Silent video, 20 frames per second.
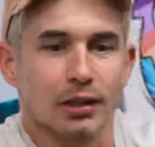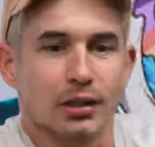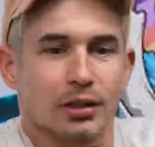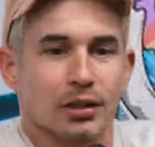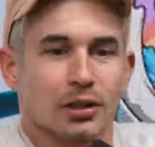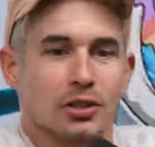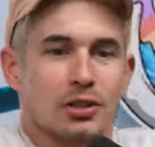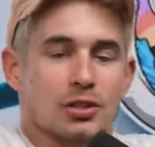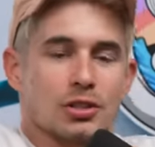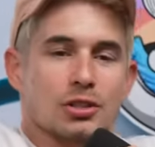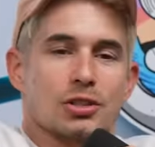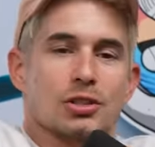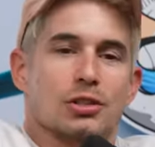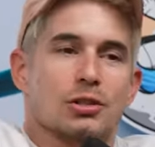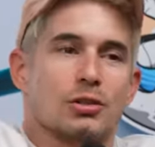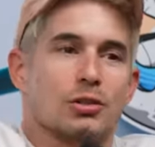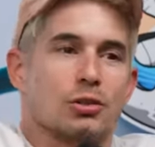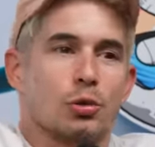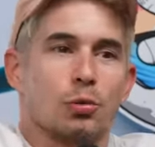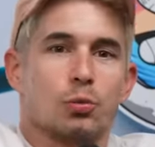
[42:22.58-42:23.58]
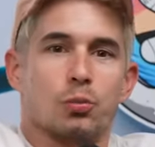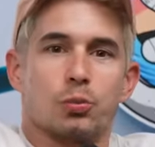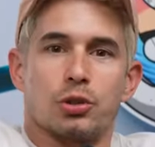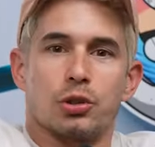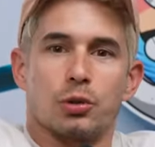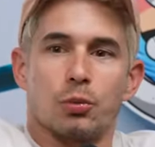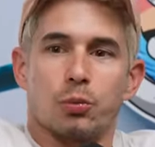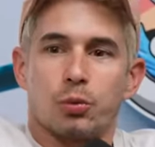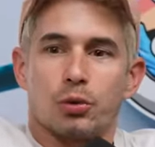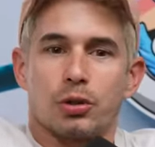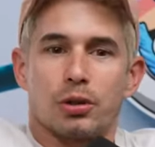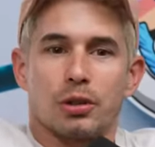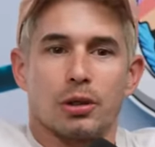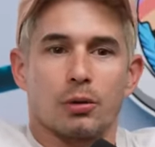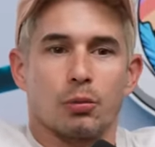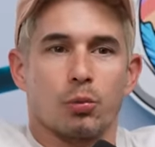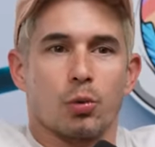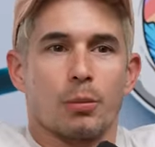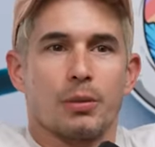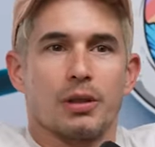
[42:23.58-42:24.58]
the the the the
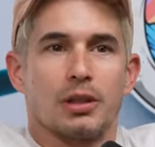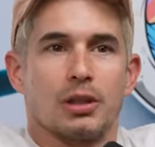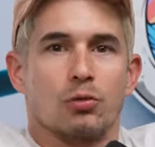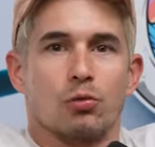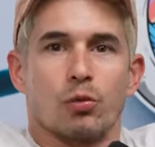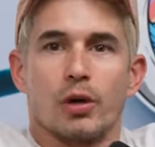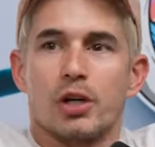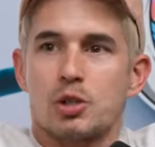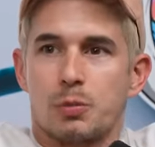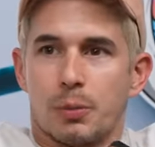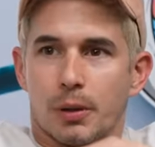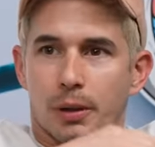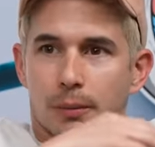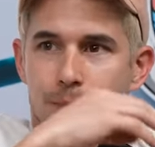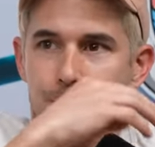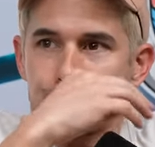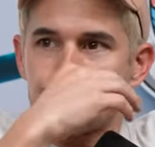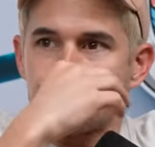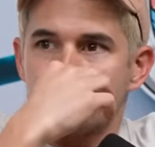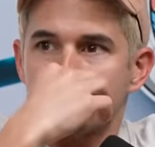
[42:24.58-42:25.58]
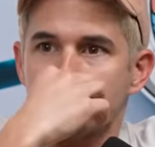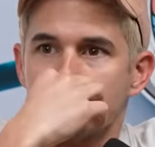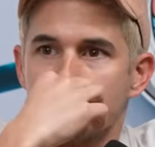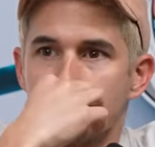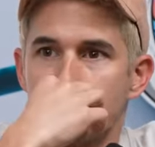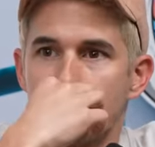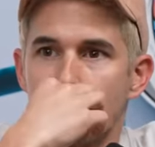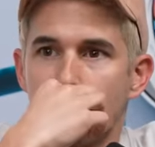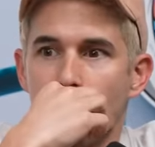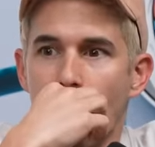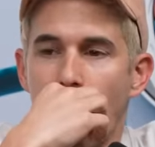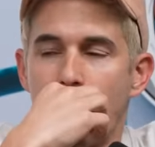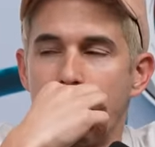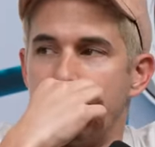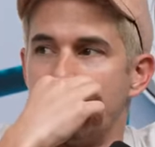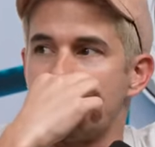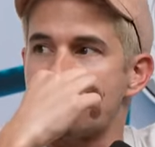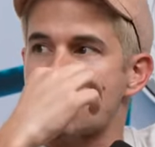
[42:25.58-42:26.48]
woman in Richmond. I did